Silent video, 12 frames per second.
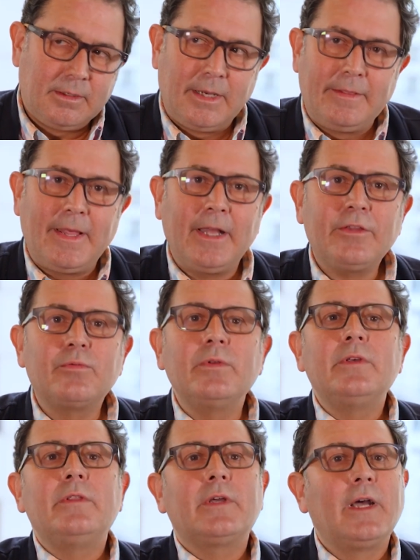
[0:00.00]
And that's
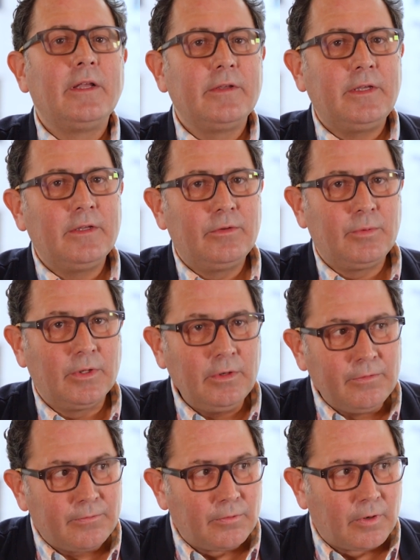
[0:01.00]
really the kind of kids we
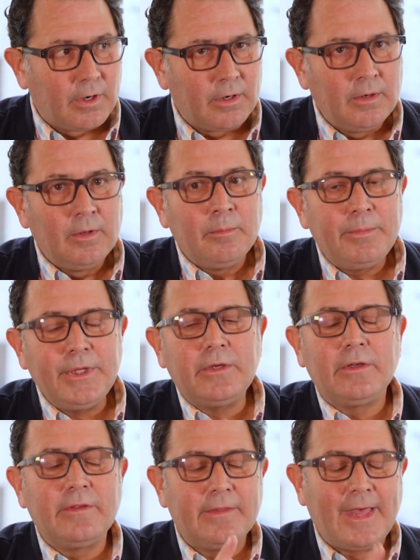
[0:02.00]
look for
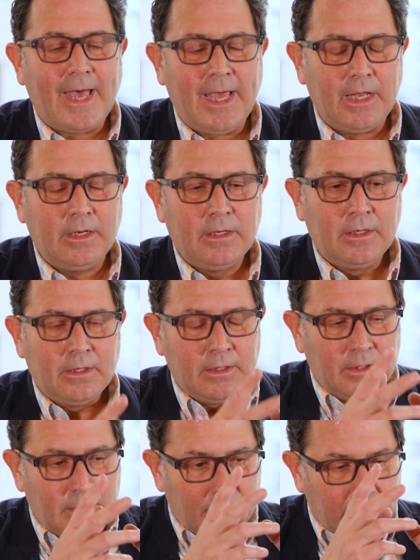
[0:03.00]
because that,
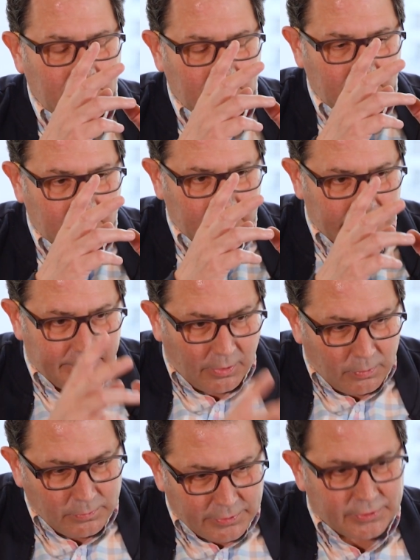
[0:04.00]

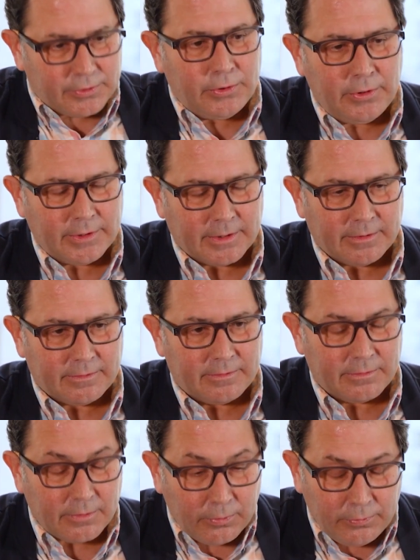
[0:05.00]
those students,
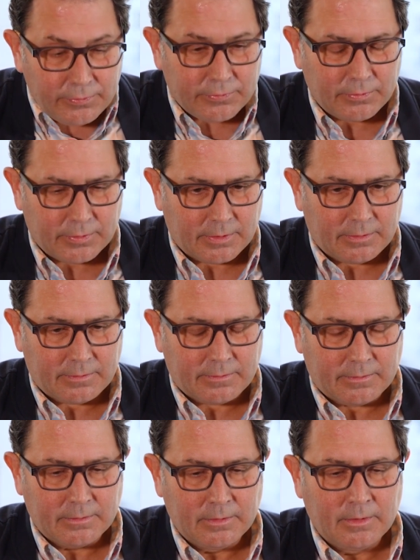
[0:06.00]
those
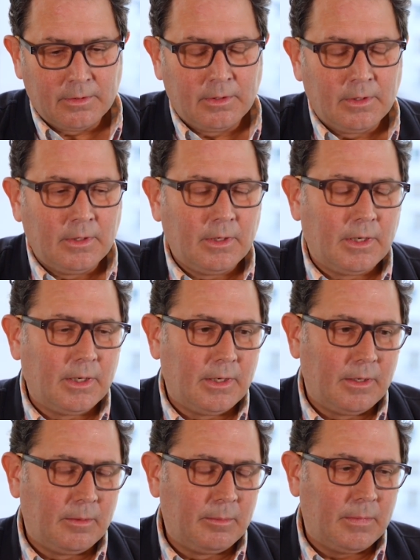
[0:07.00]
students
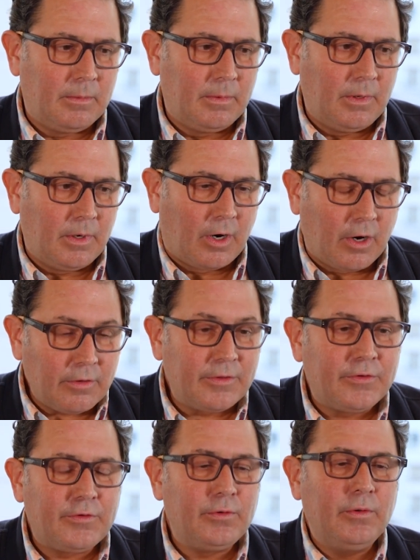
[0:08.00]
um, are the
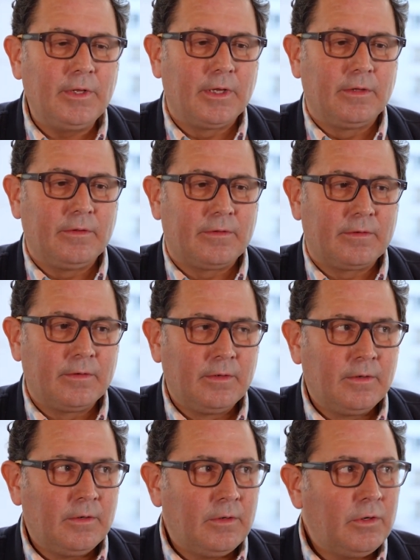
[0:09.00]
students
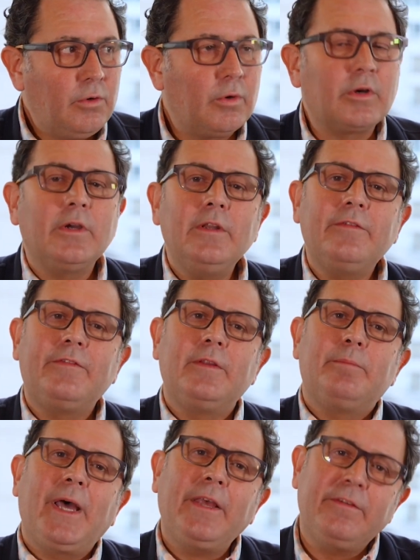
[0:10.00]
who are going to
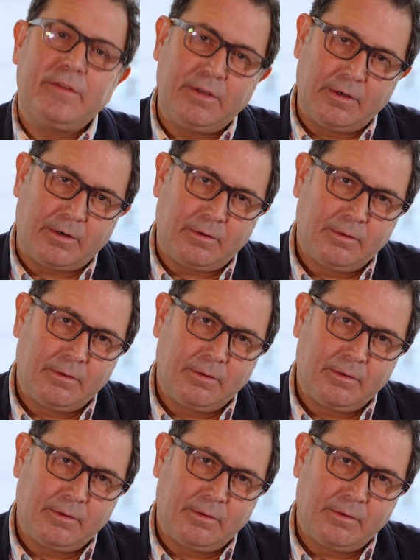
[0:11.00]
fit best here.